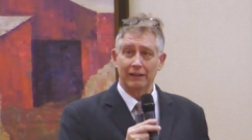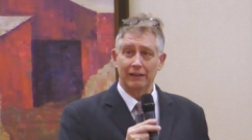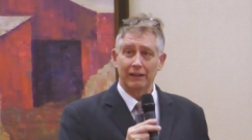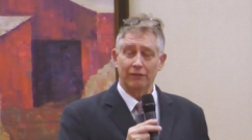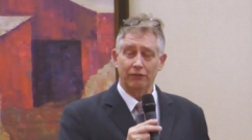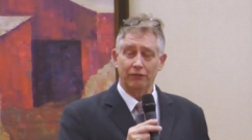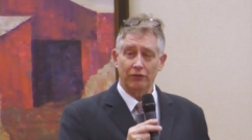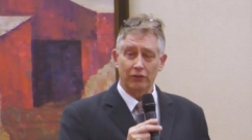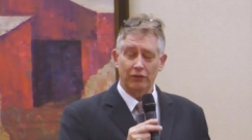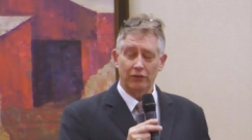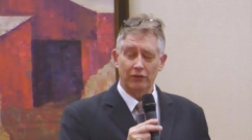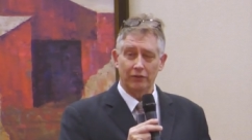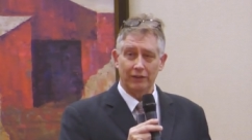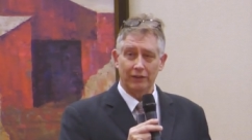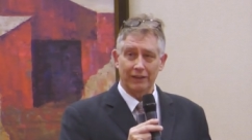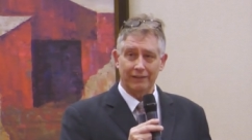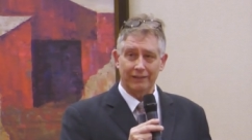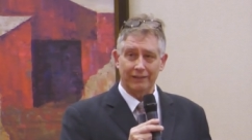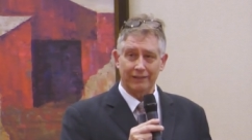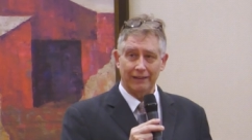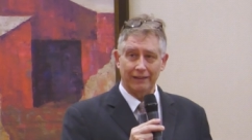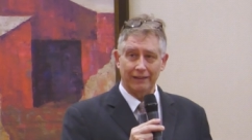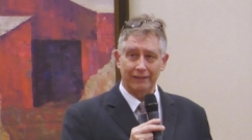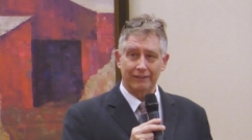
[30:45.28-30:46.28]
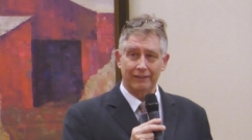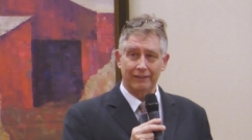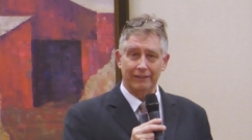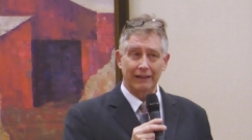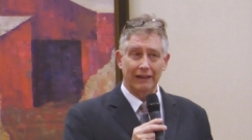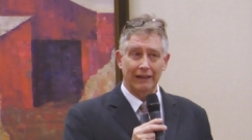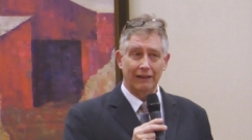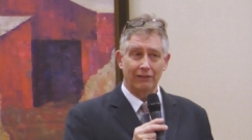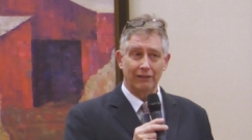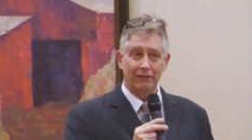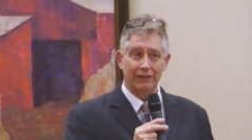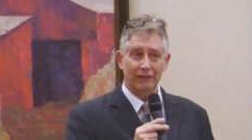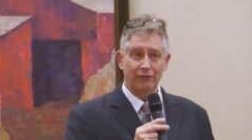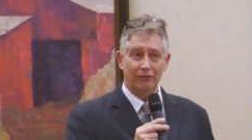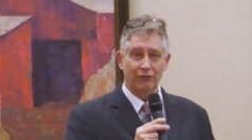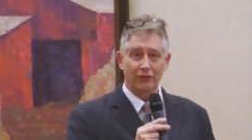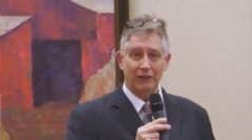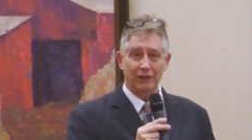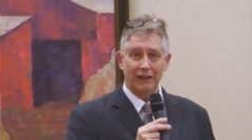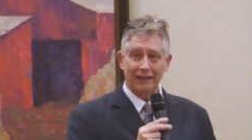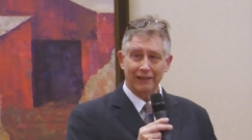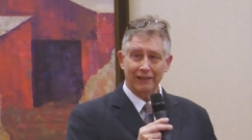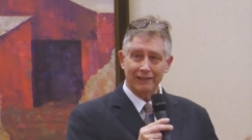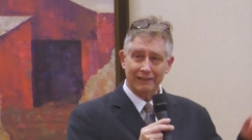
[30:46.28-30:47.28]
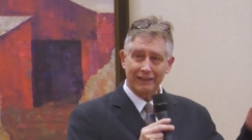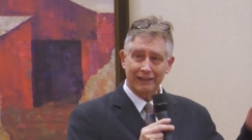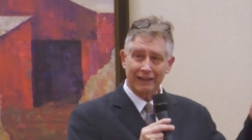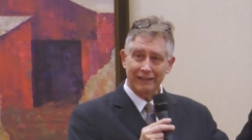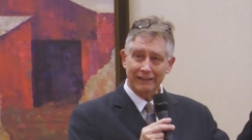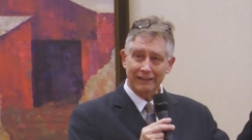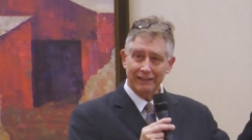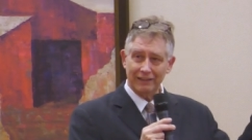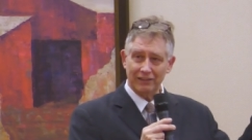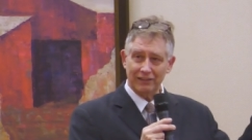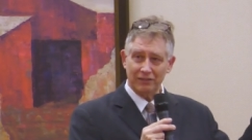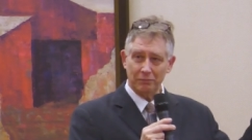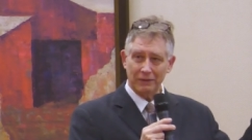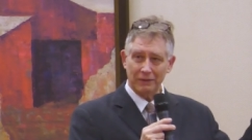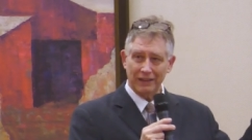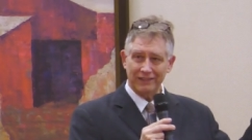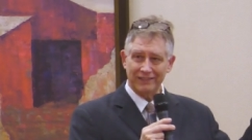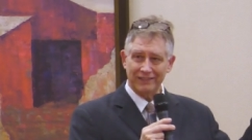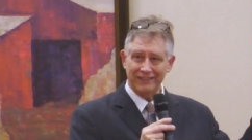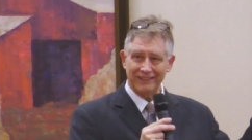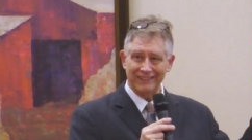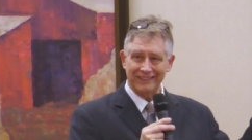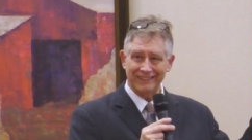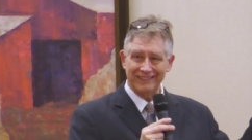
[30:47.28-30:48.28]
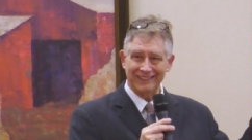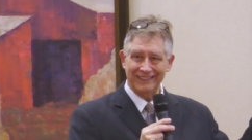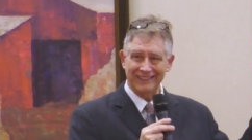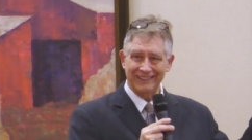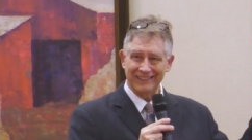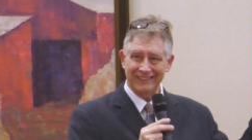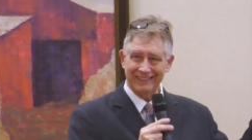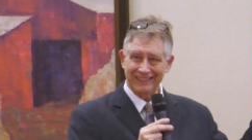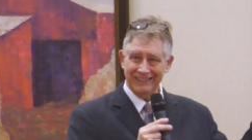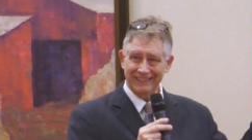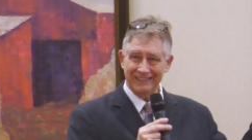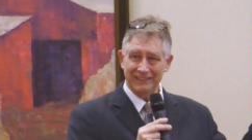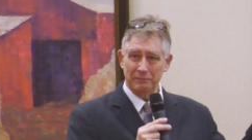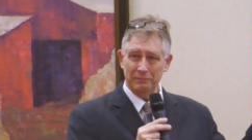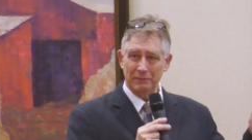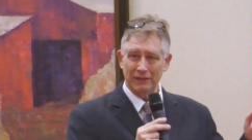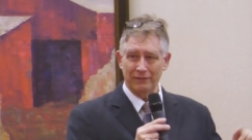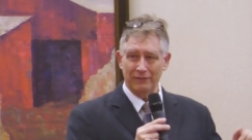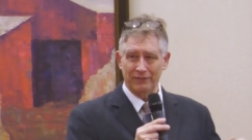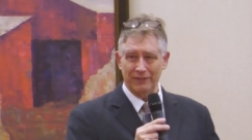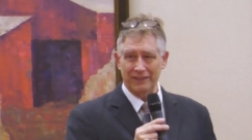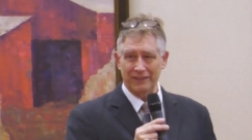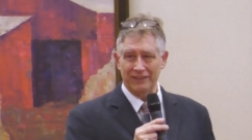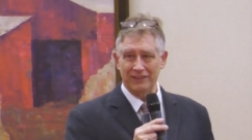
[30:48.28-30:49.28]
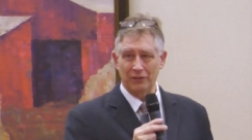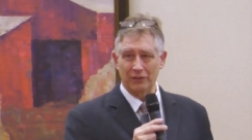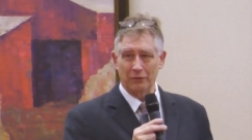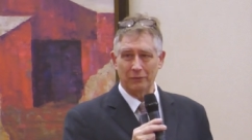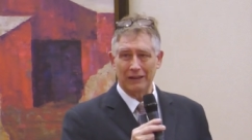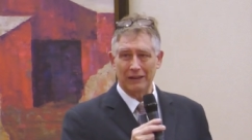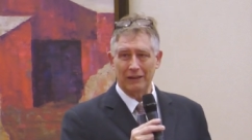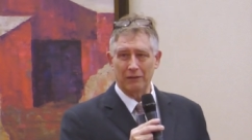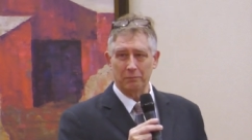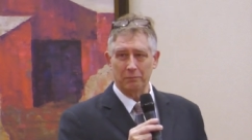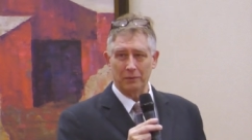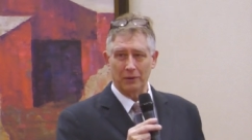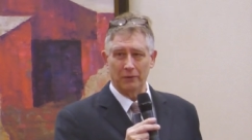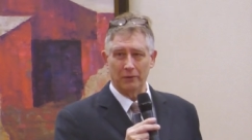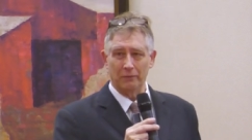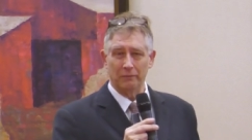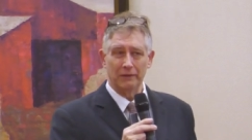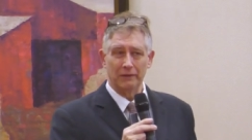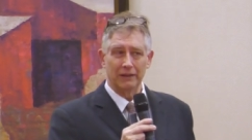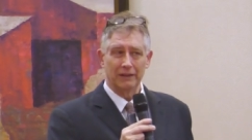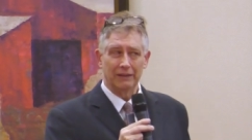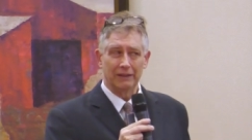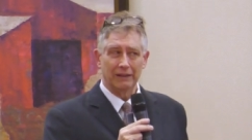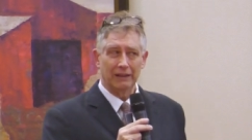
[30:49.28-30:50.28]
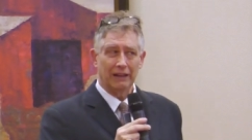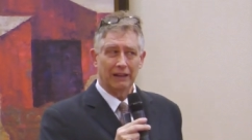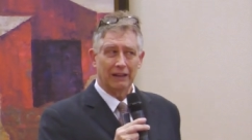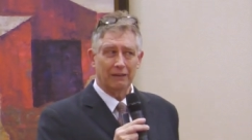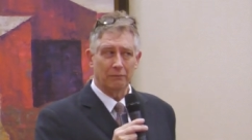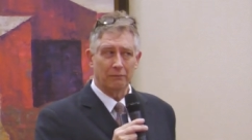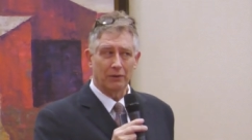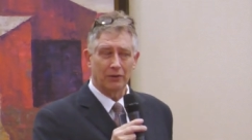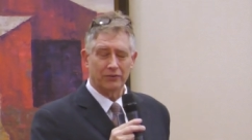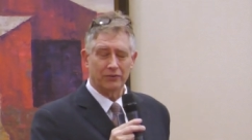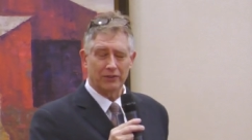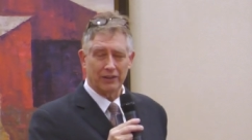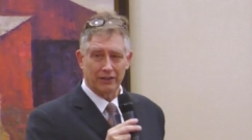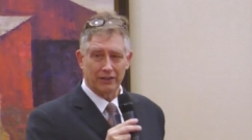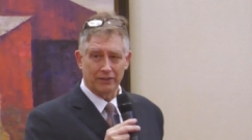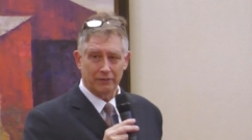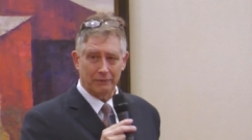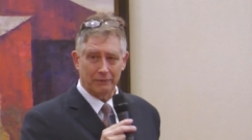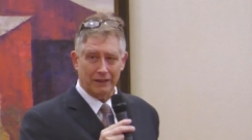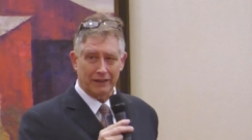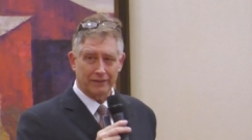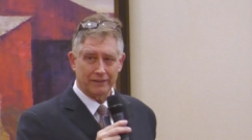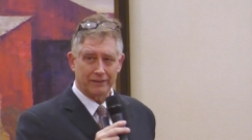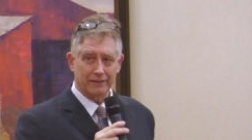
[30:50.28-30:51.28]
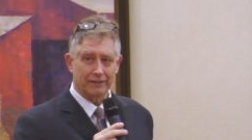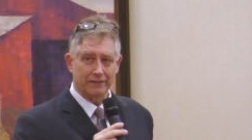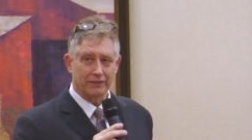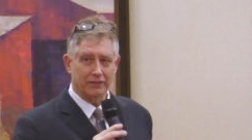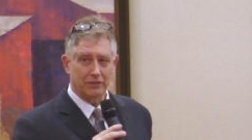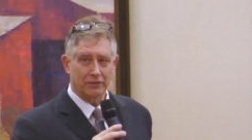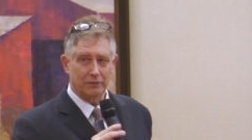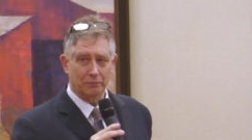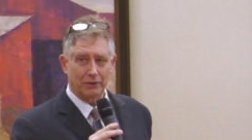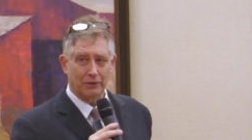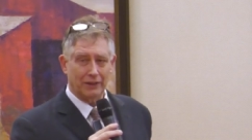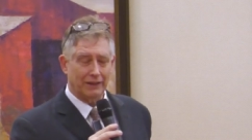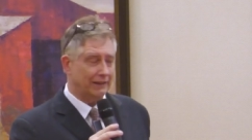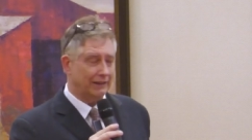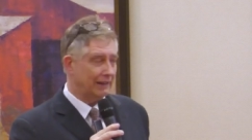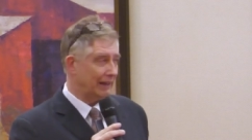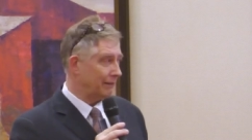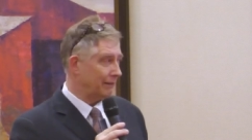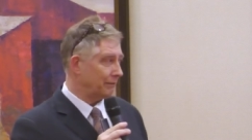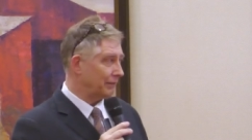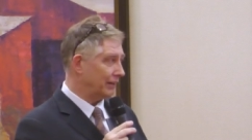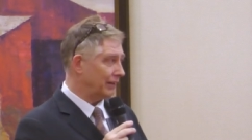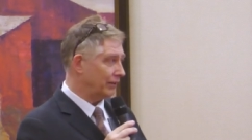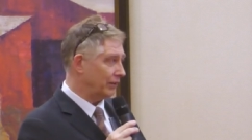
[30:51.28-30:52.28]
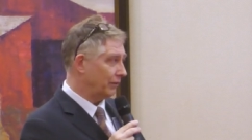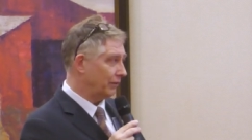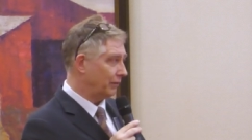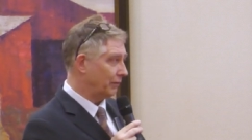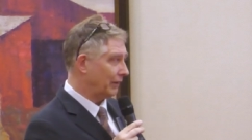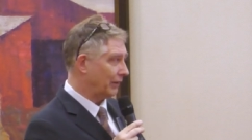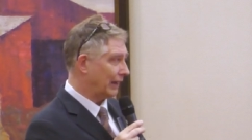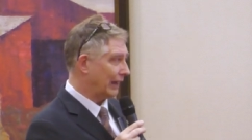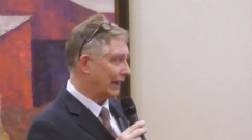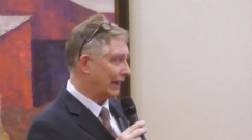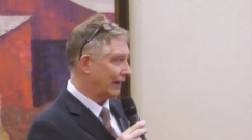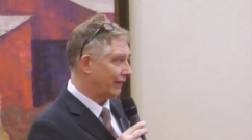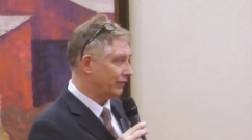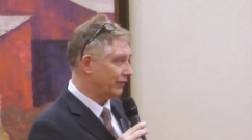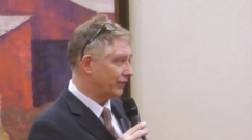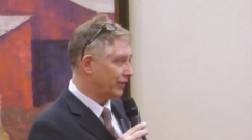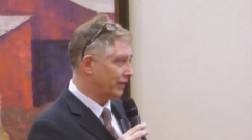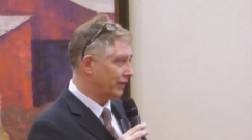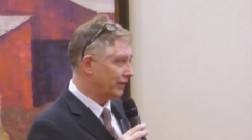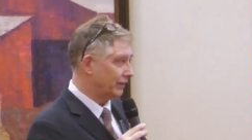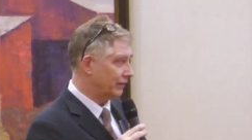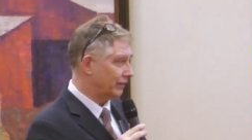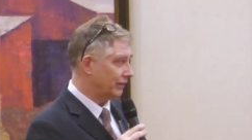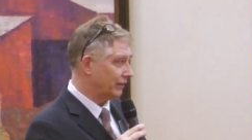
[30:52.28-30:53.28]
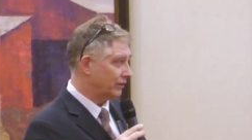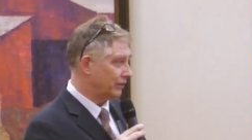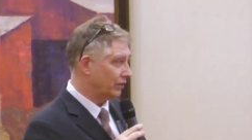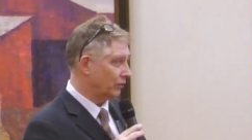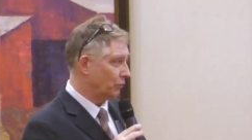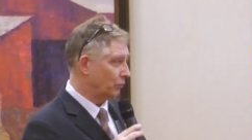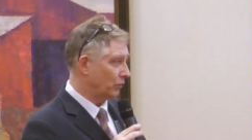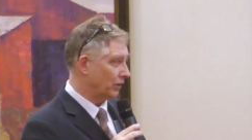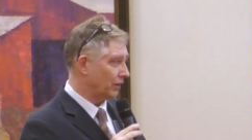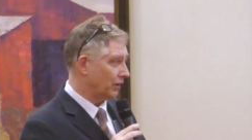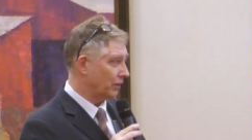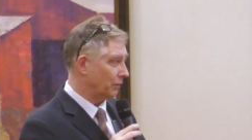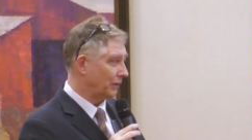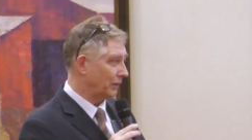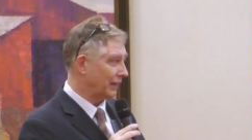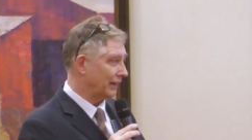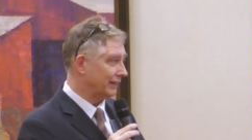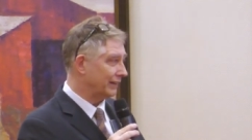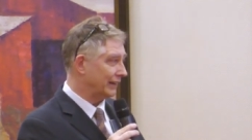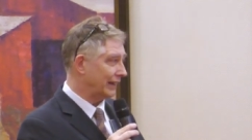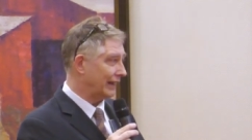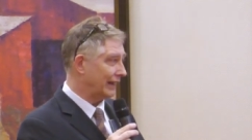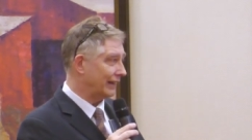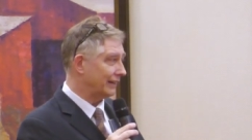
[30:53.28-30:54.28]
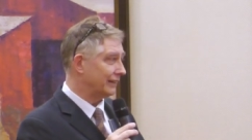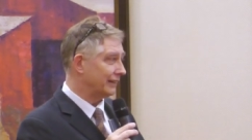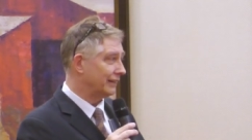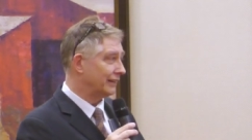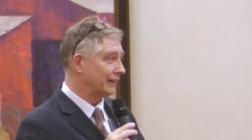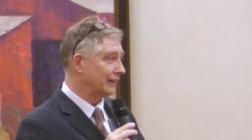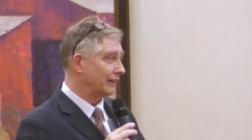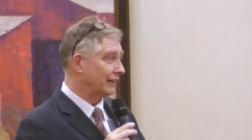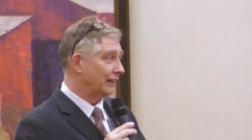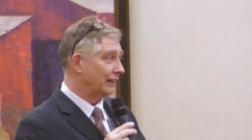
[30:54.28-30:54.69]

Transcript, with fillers: if you do these things. Now, if you can't take these medicines, these benefits don't help you. And most of the other medicines are brand name, and you have to, to work around that.